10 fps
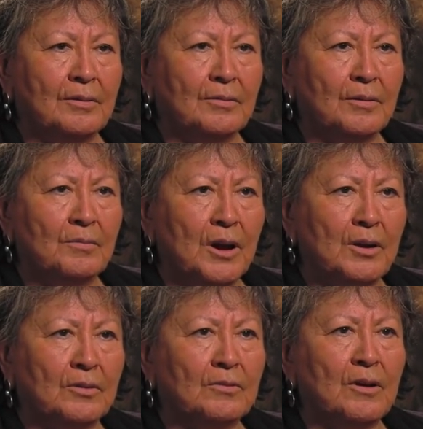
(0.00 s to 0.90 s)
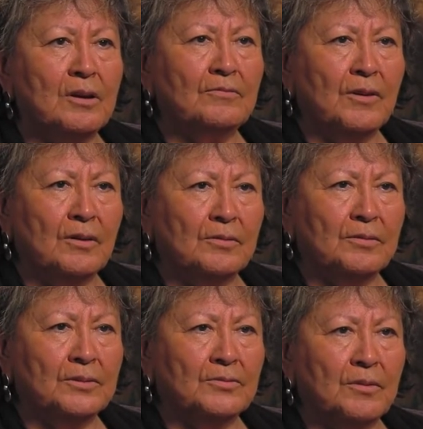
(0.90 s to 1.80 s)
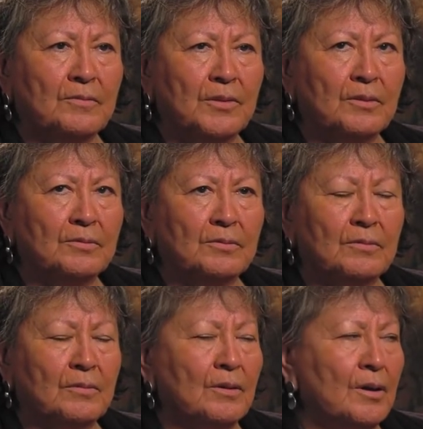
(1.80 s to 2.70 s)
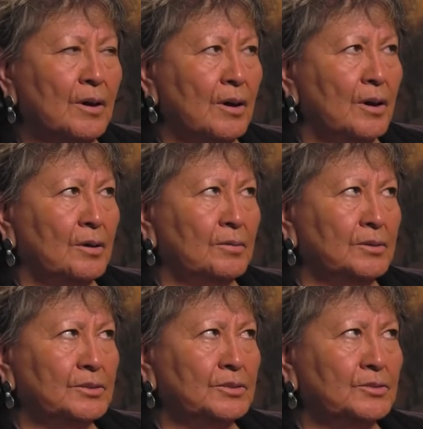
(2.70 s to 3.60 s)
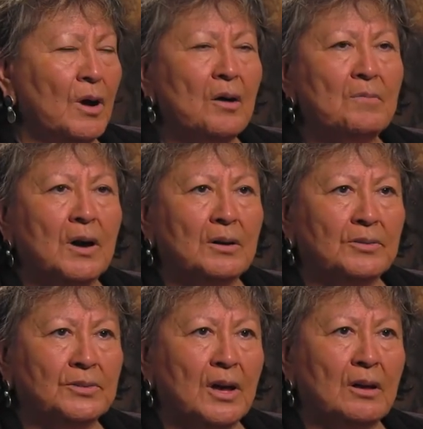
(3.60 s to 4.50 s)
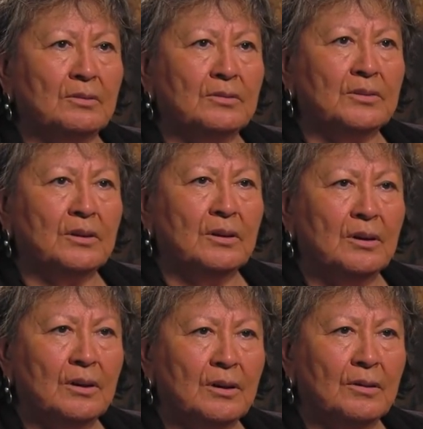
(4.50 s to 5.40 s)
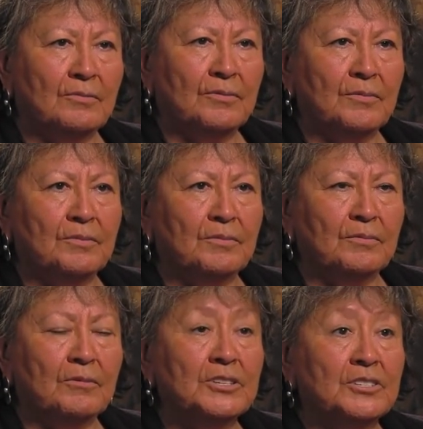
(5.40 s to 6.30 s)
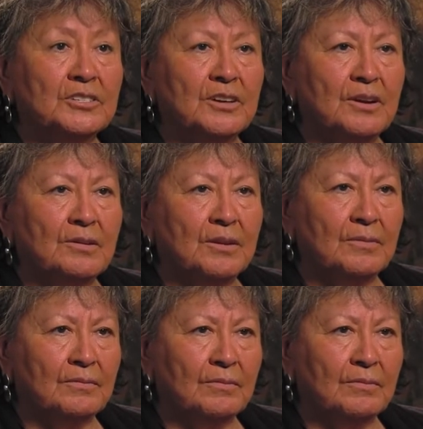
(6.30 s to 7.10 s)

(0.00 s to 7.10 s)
where my grandfather is from. That was 12 miles out from west of Geary.